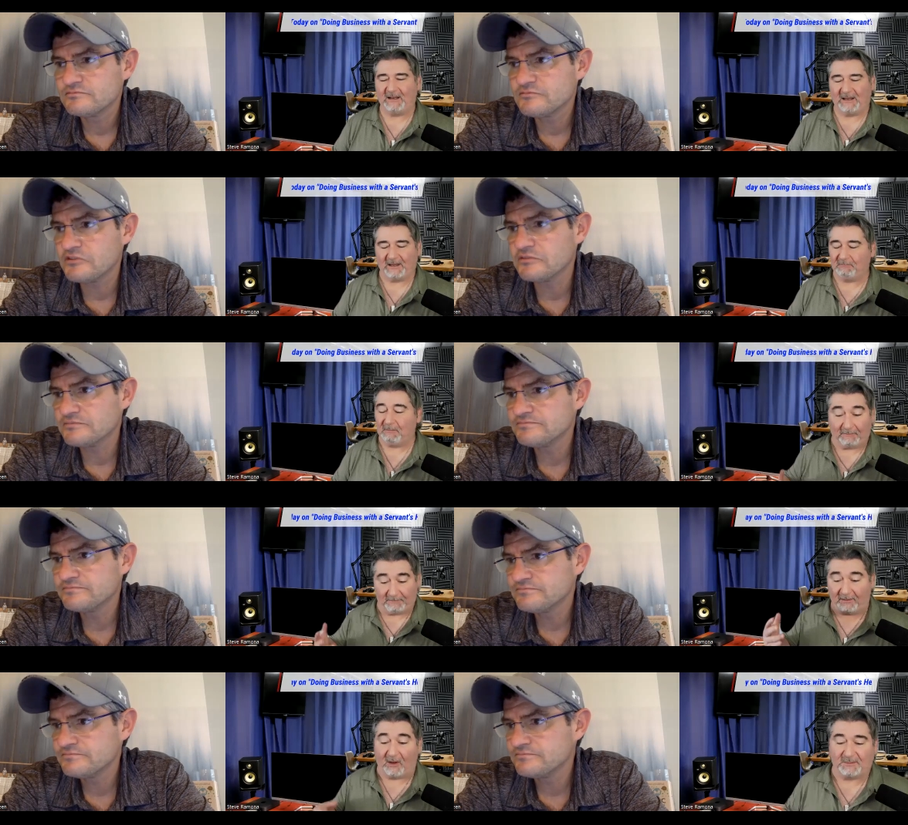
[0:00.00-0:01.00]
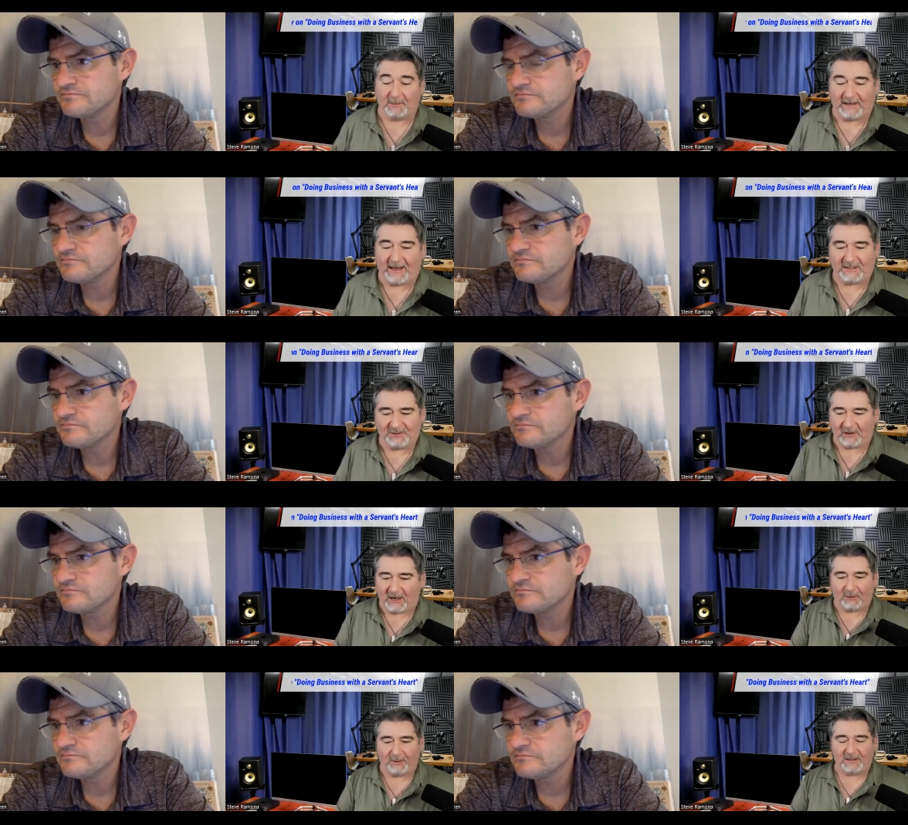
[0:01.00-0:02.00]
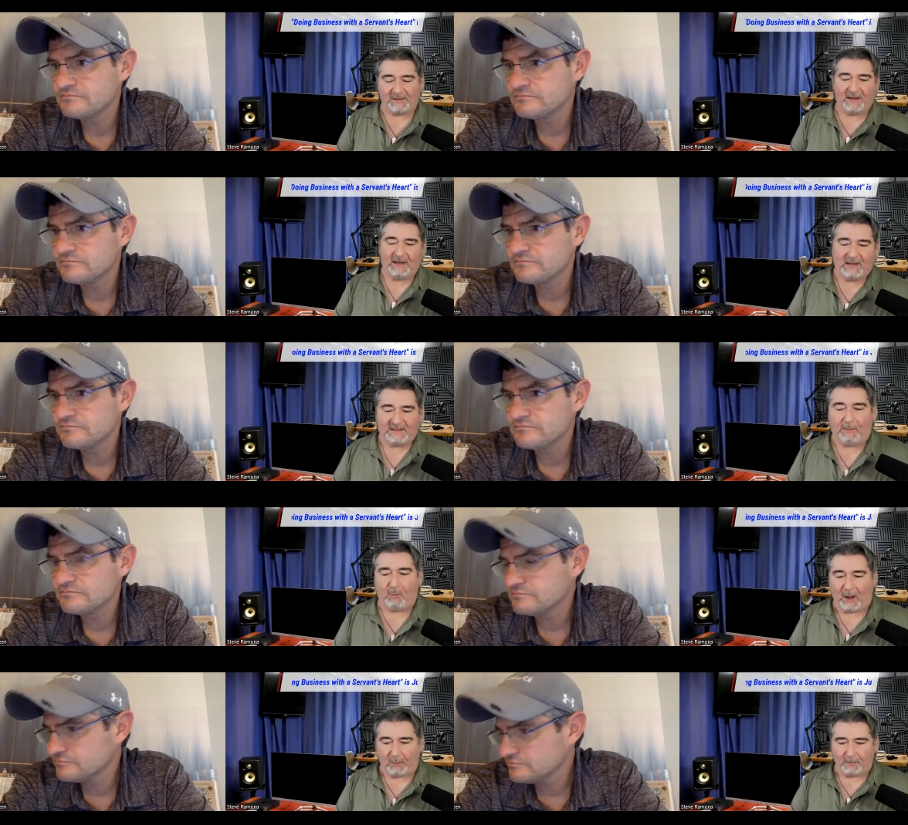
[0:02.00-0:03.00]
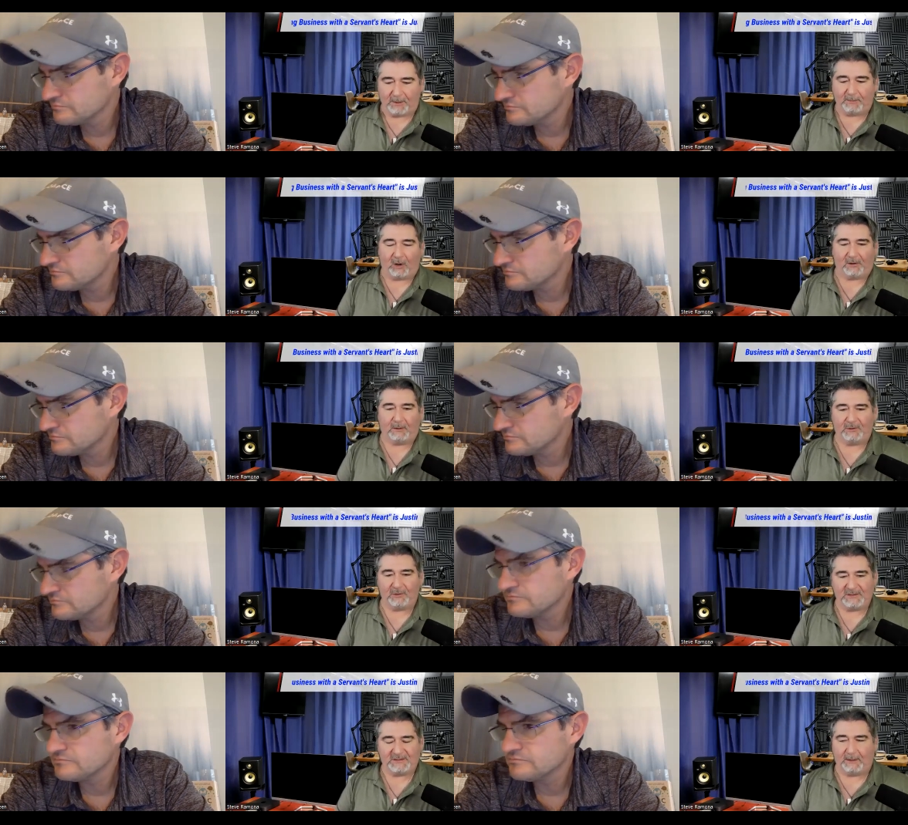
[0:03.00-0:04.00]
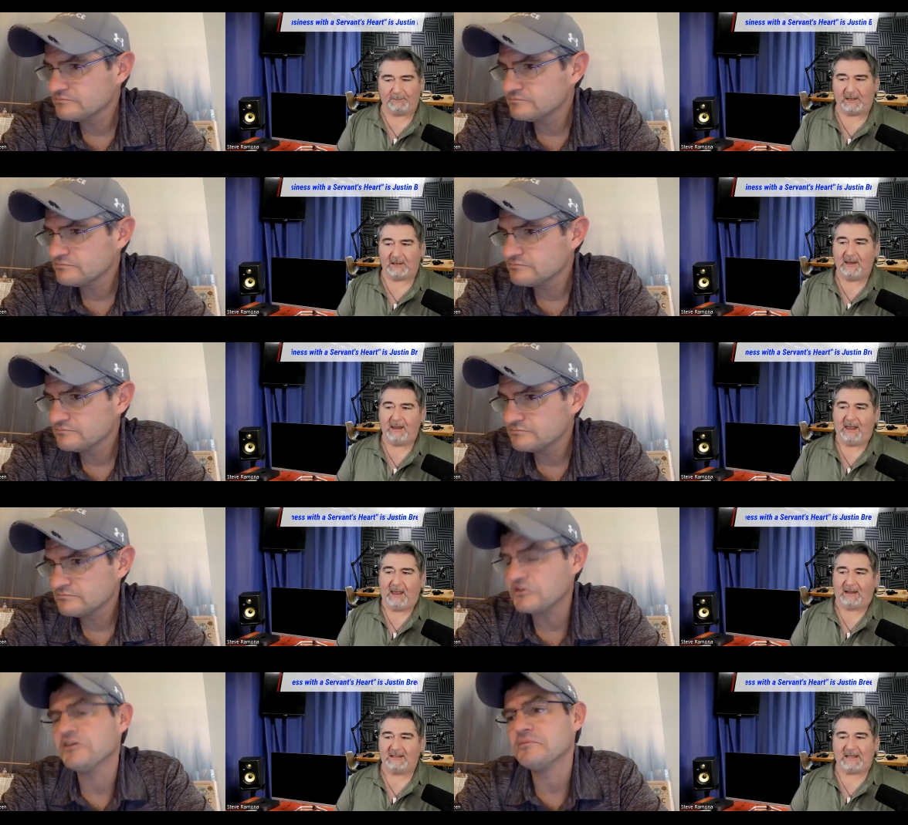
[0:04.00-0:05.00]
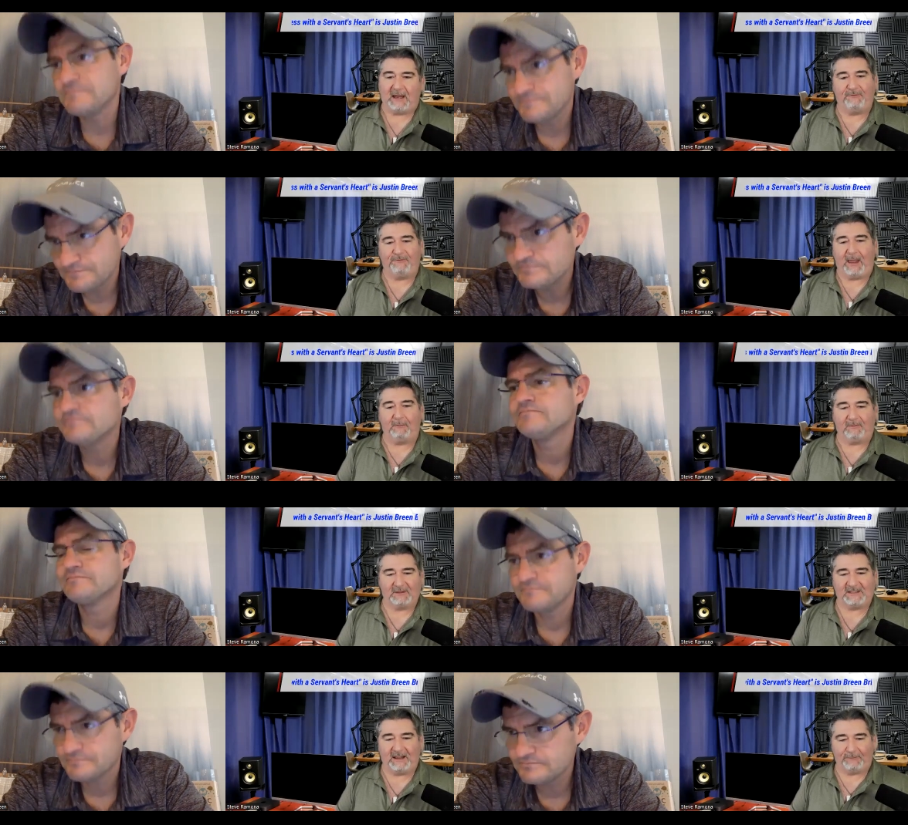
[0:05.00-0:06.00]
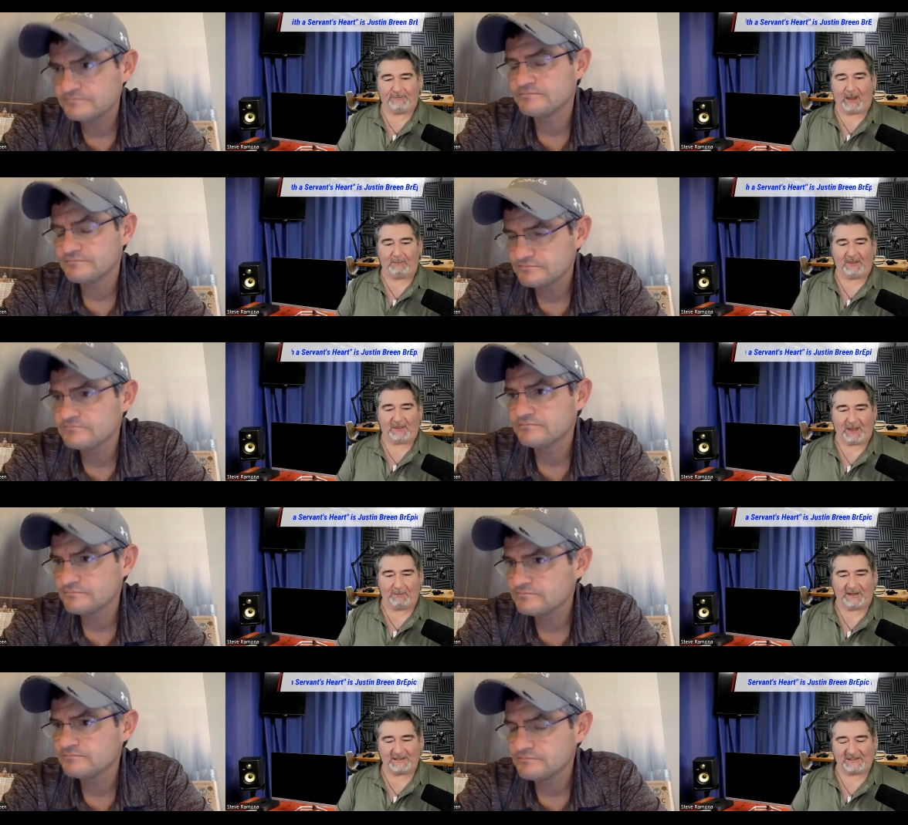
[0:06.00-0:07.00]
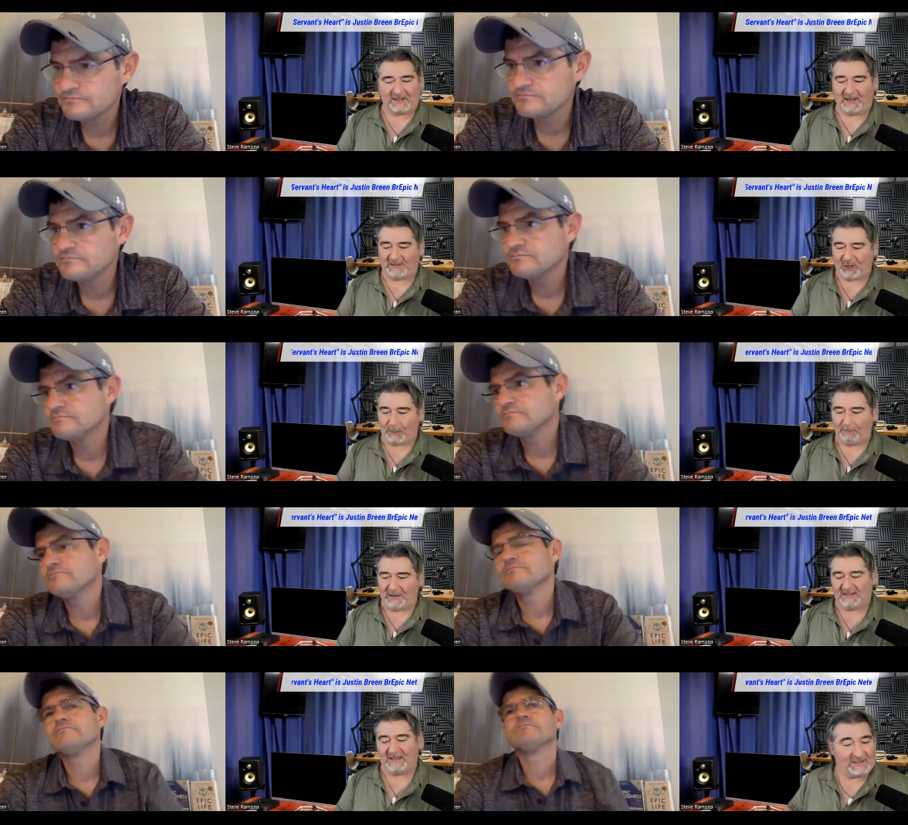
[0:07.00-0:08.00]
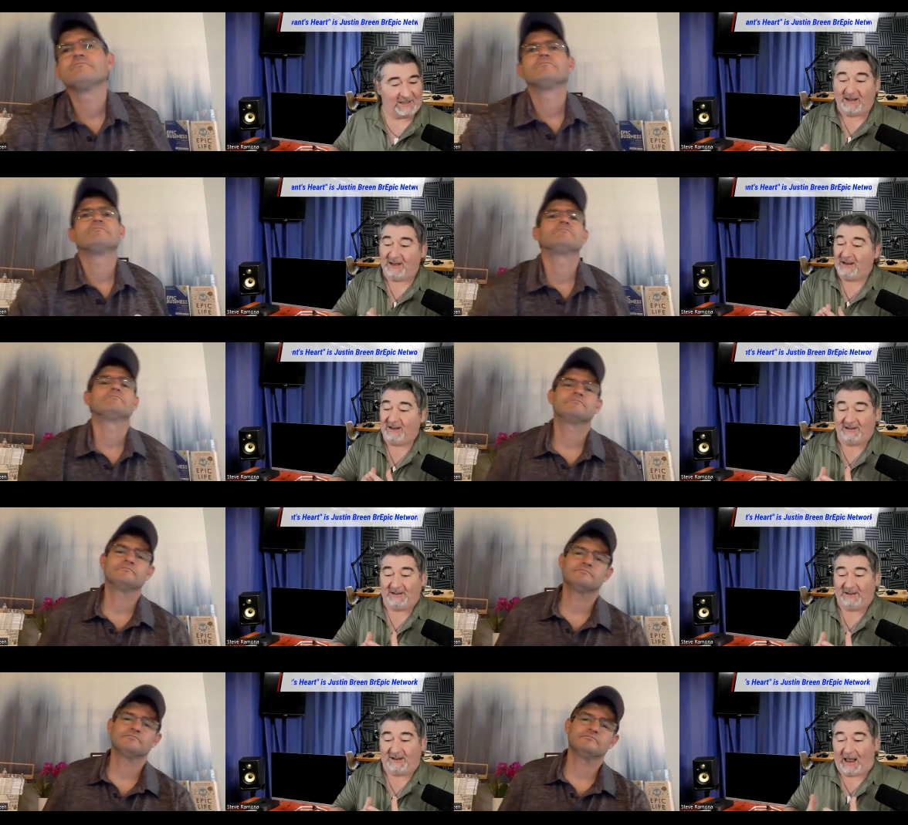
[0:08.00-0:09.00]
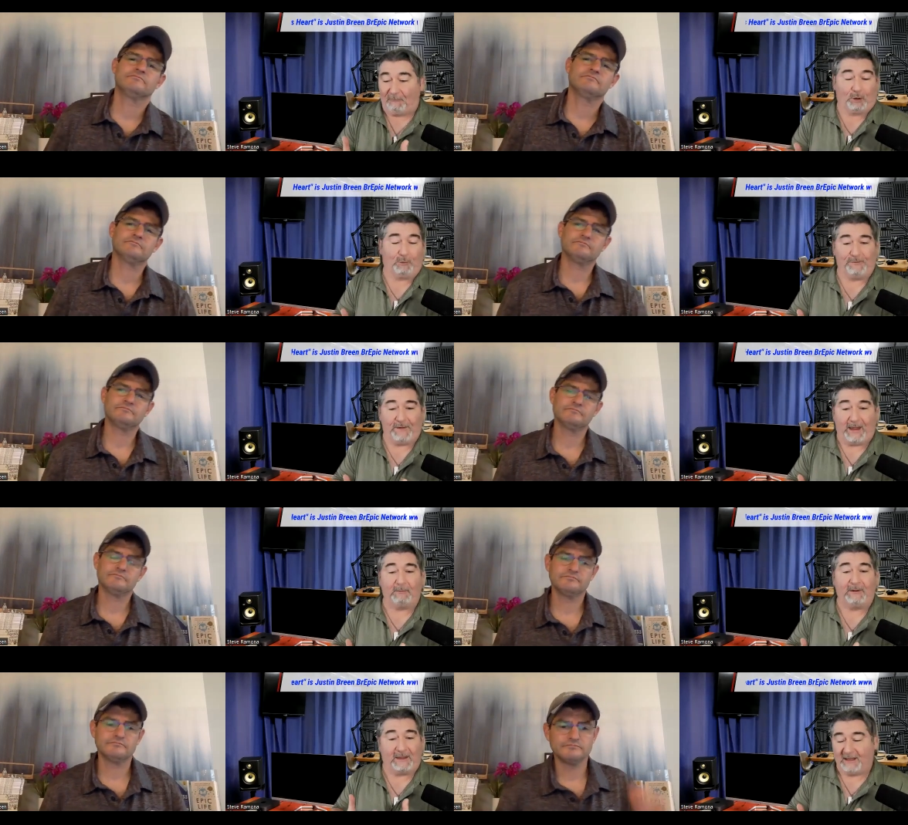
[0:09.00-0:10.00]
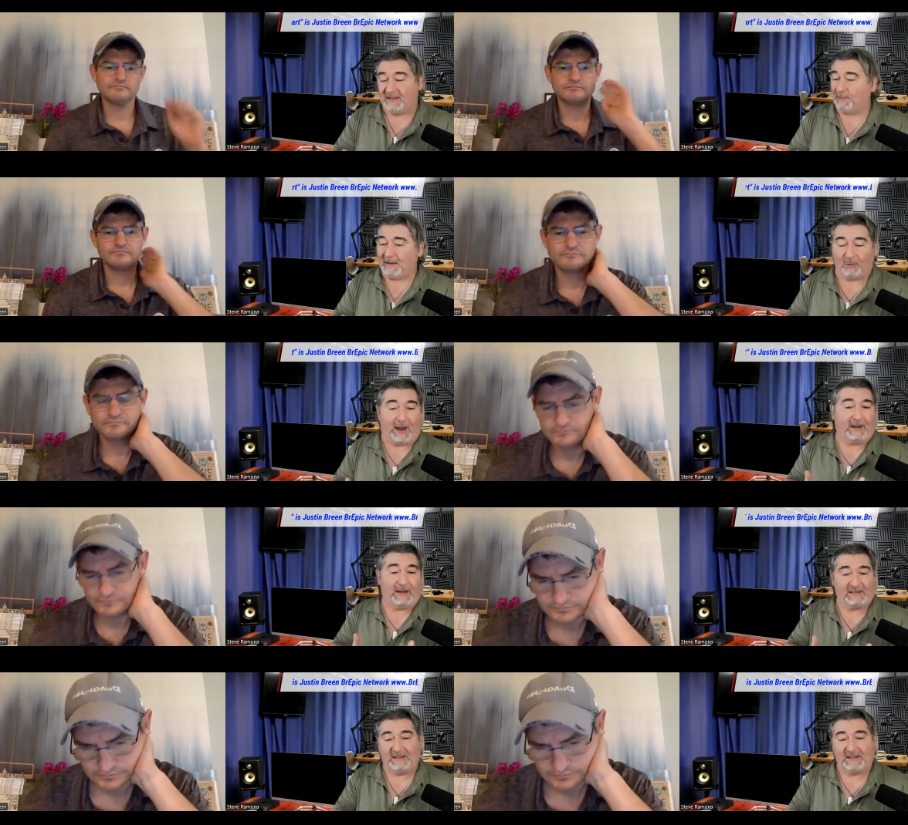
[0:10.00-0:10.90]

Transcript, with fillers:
Speaker 1: I, my, I lost my dad too, and I agree the same way. We'd be partnered up doing something. Let's yeah. stay on the family. Stay on the family theme. Let's uh, talk business. I've worked with family. It's been great. It's